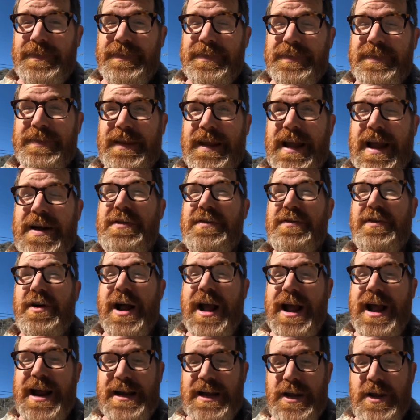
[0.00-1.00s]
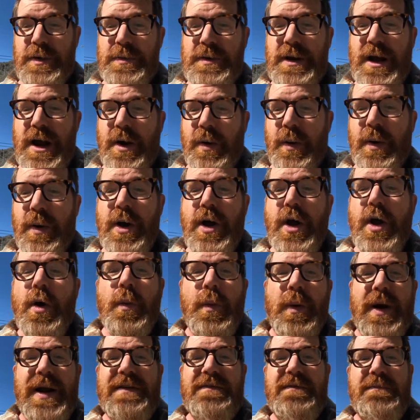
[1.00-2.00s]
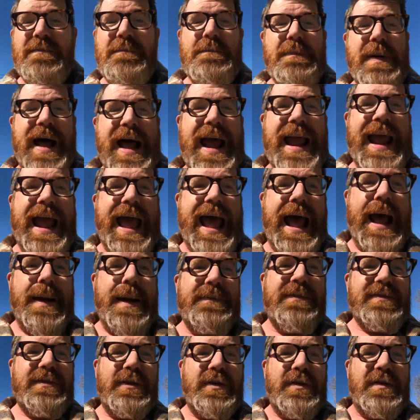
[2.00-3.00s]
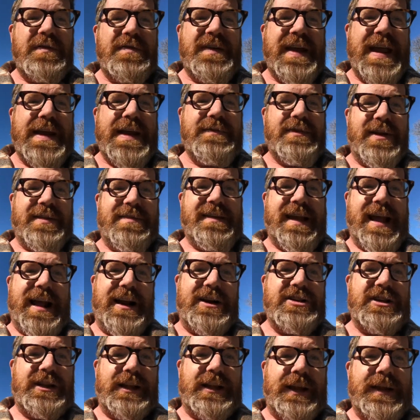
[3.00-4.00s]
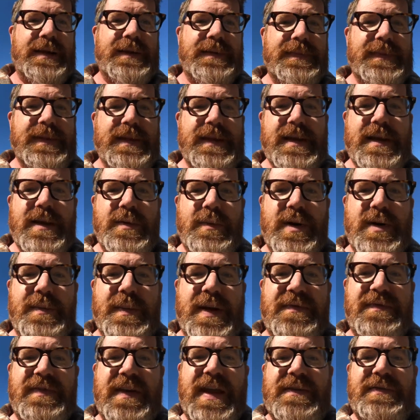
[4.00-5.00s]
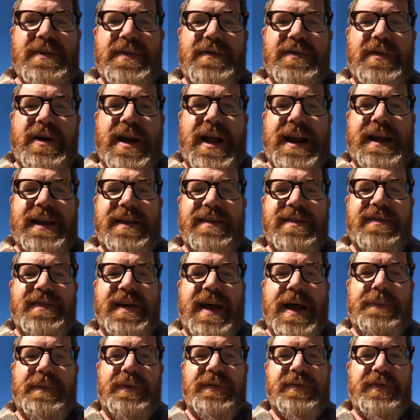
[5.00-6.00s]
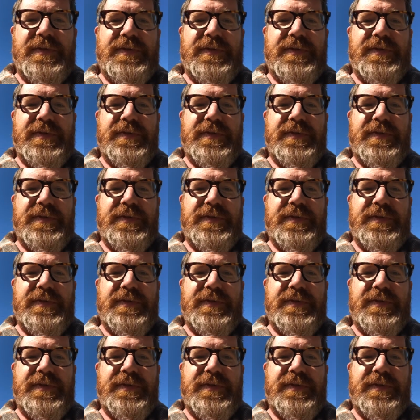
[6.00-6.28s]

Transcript: of a variety you know. One of my absolute favorites, actually, one of my favorite varieties of apple for fresh